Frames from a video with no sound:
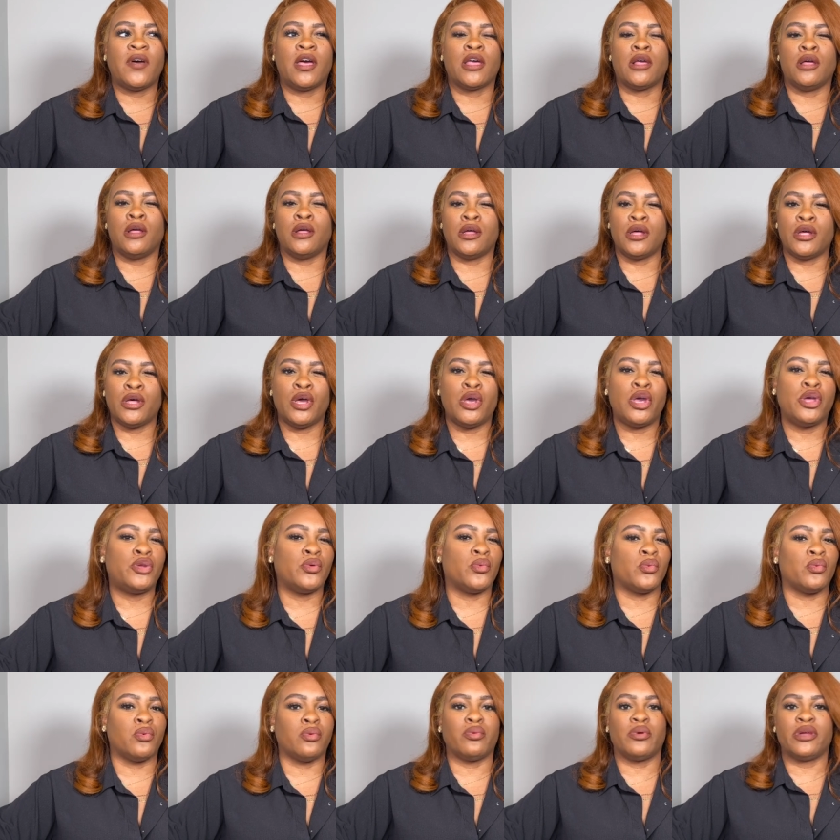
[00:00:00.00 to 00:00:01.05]
a good,
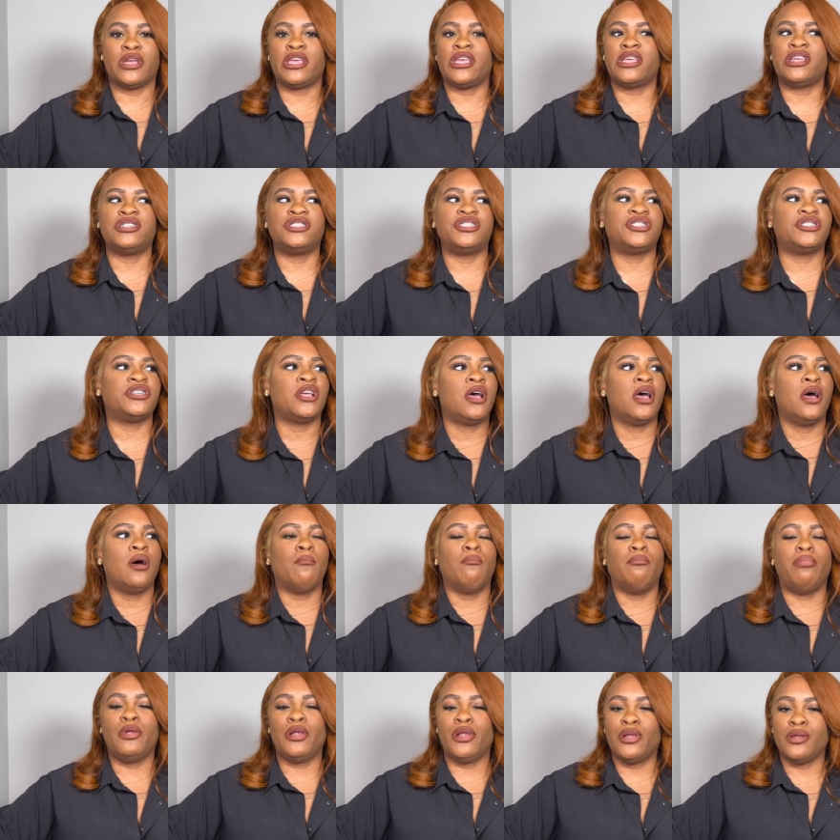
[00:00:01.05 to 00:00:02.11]
rich,
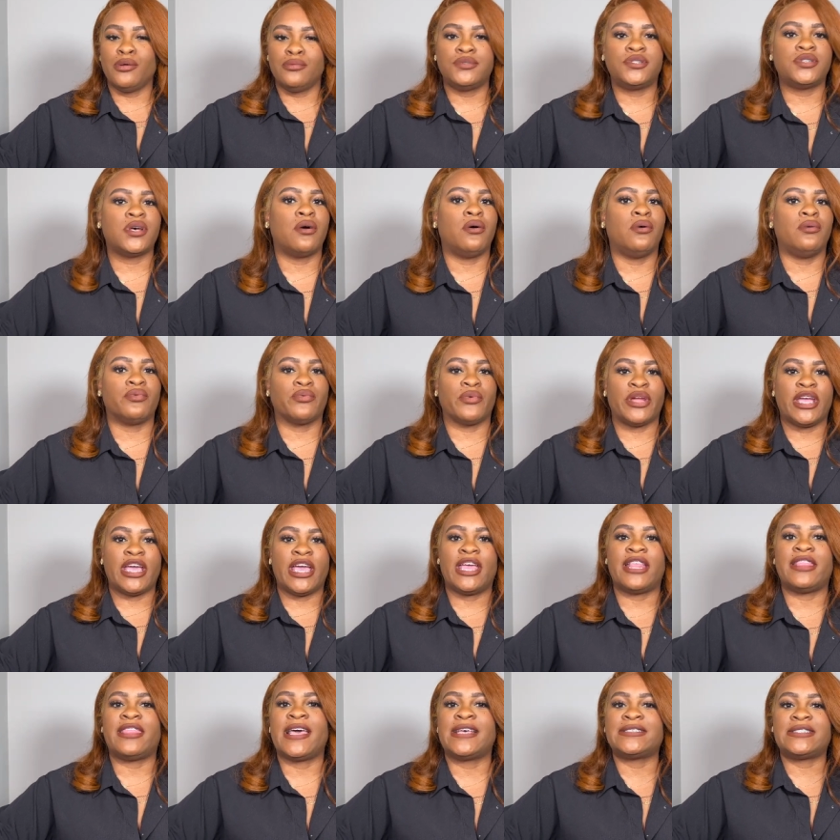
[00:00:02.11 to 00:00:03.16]
blue tone
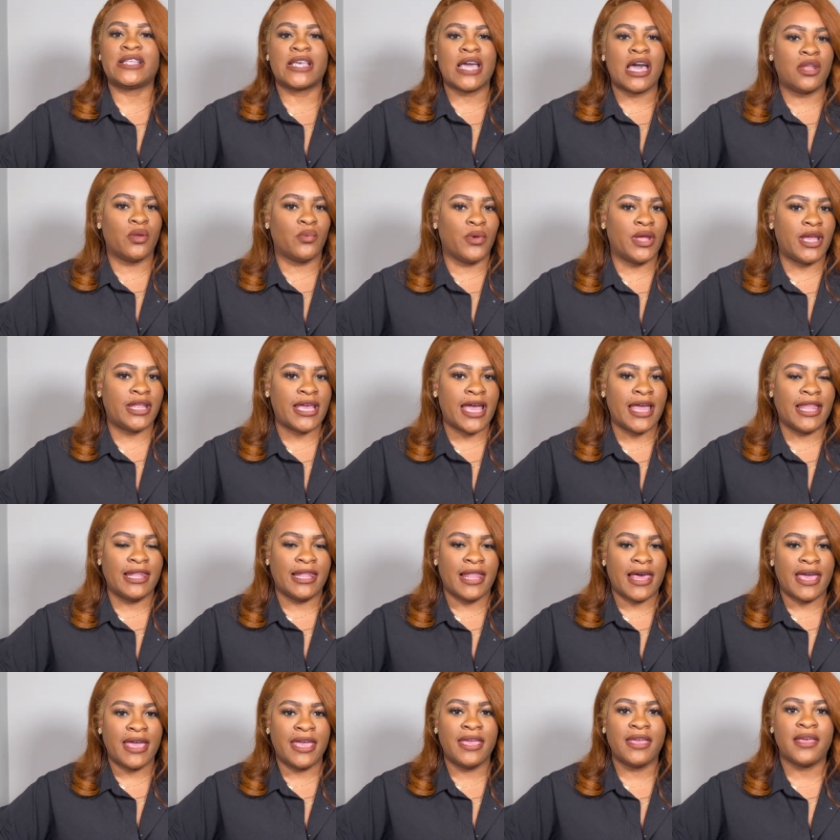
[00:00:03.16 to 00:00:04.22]
red. That's the kind of red I
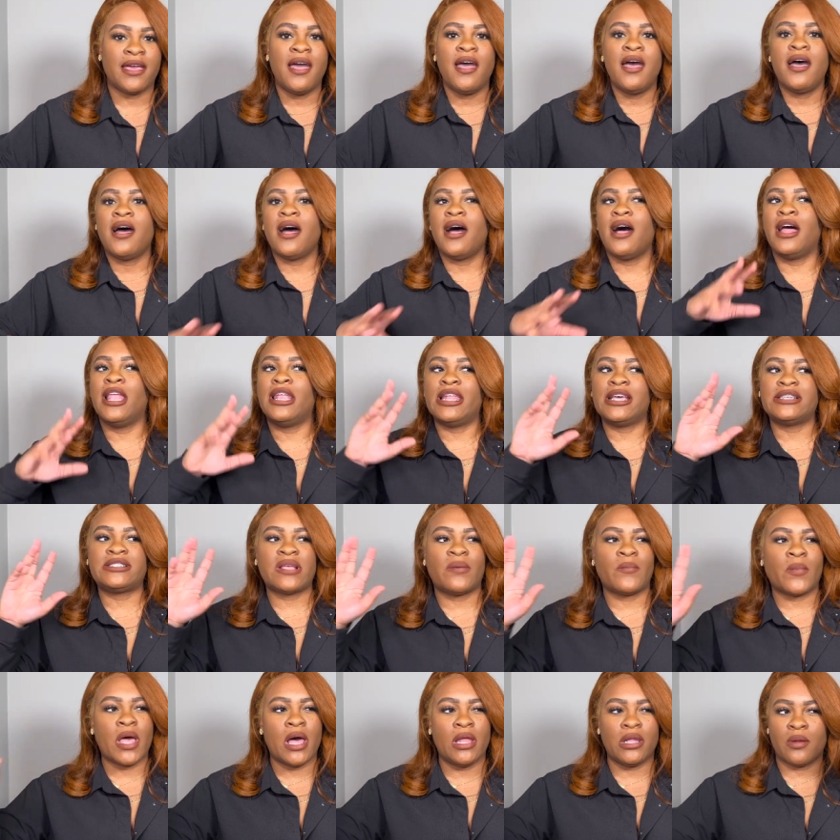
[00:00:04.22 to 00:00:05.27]
like. Unless
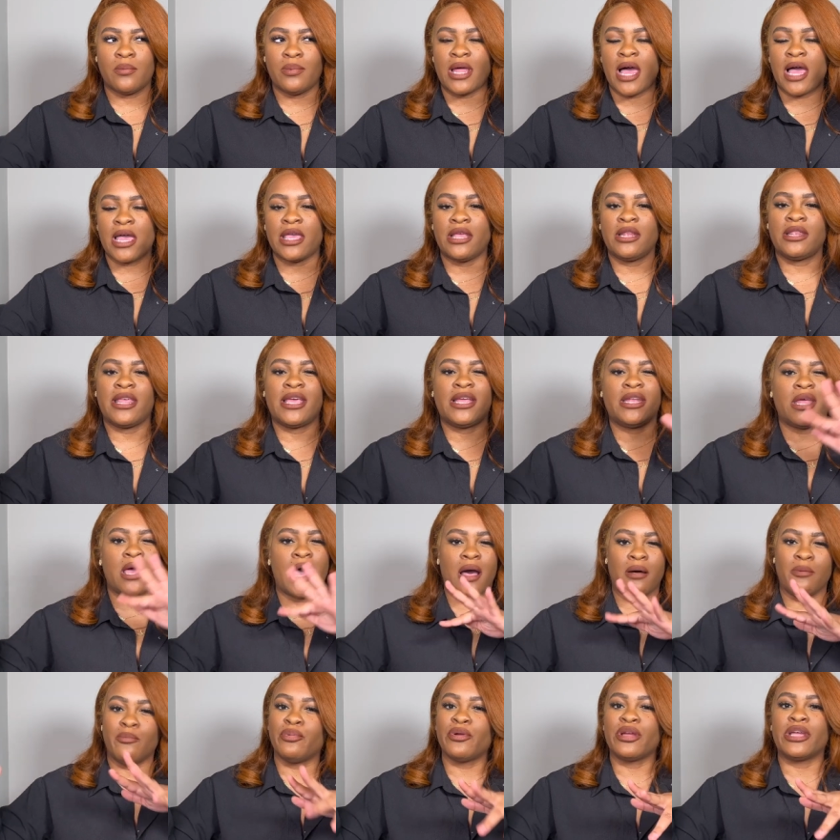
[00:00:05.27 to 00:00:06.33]
I'm color blocking, then
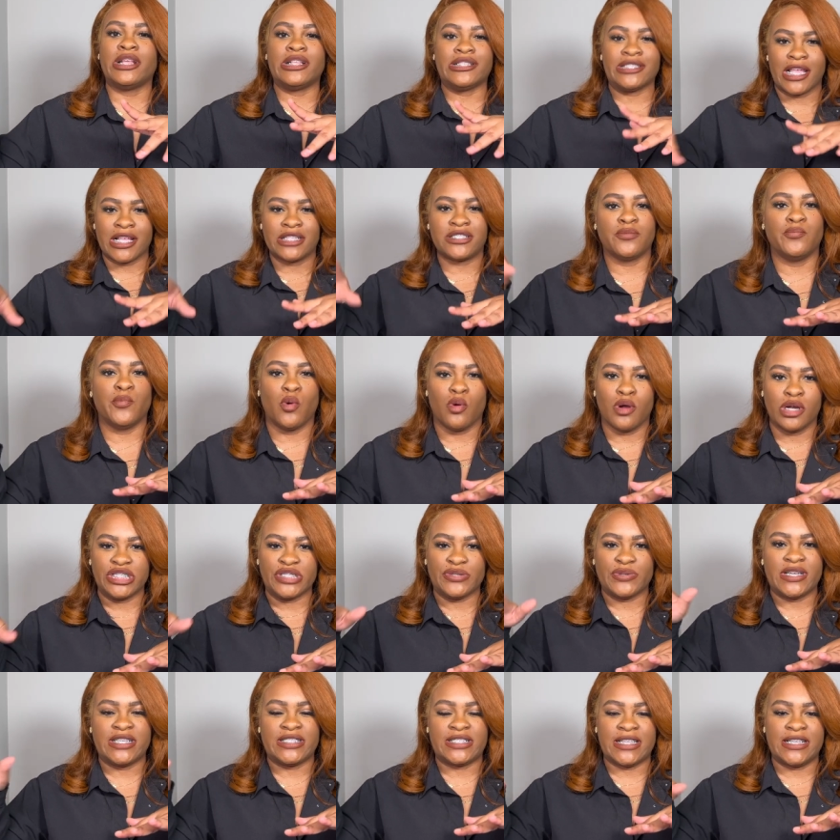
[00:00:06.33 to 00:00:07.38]
I'll bring in like some orange
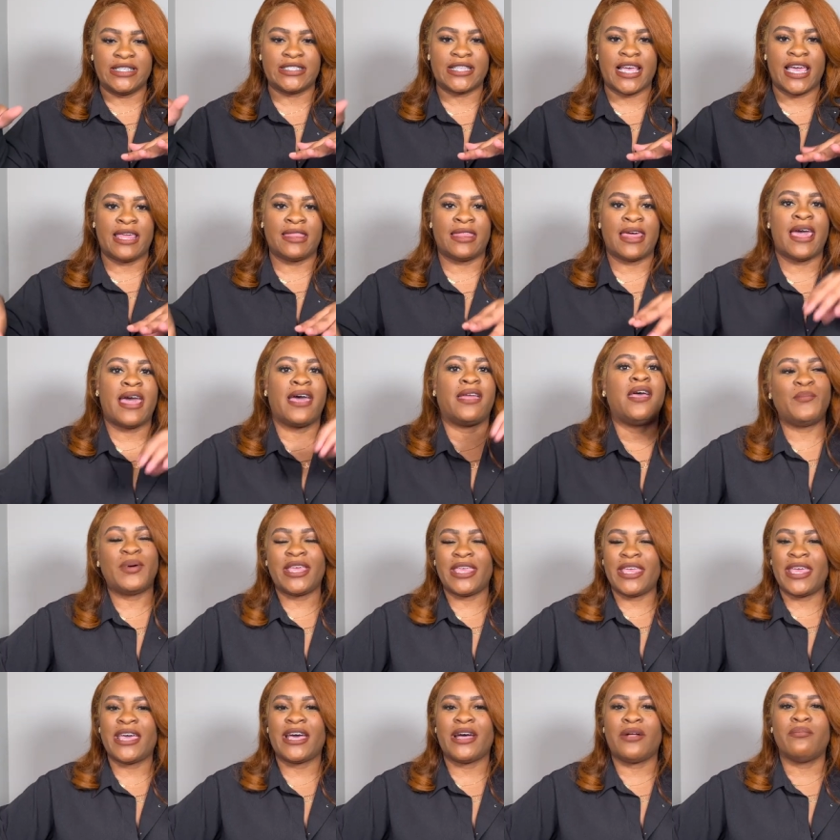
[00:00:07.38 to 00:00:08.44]
reds, things like that. But
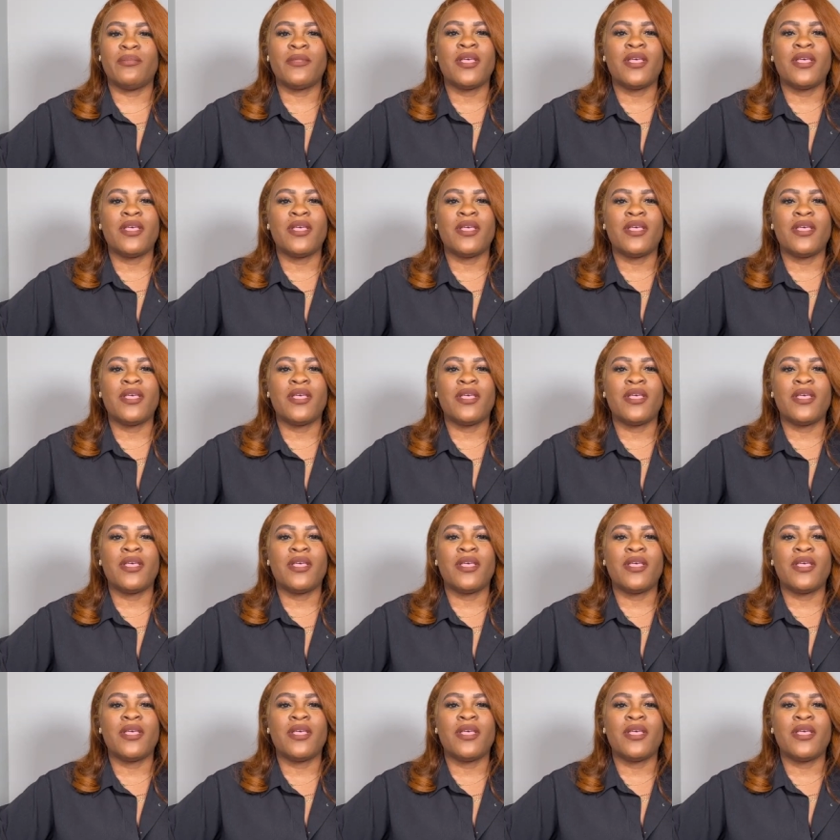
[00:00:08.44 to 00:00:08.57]
yeah,